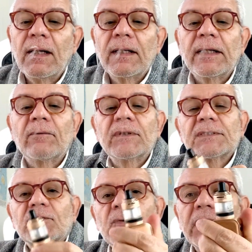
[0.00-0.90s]
Now
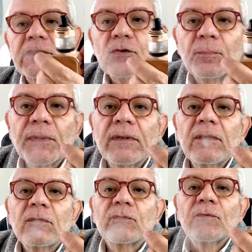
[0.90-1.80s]
this one is open
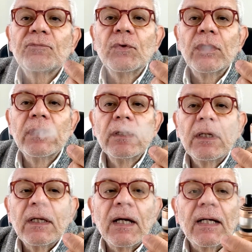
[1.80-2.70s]
to the full,
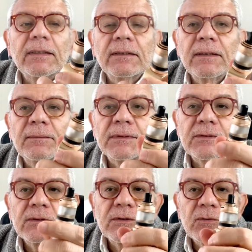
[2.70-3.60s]
and
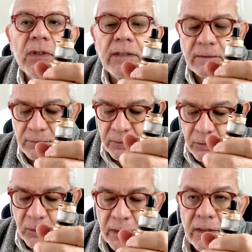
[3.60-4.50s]
it's quite
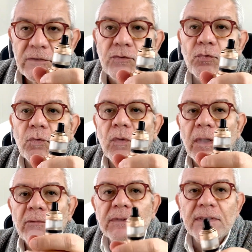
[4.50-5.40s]
quite a nice draw.
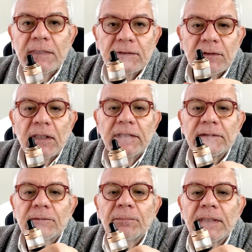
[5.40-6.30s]
I wouldn't say
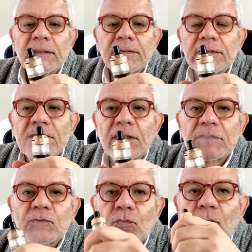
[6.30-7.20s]
tight, but it is a
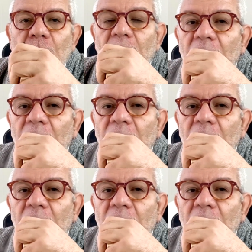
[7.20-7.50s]
nice draw.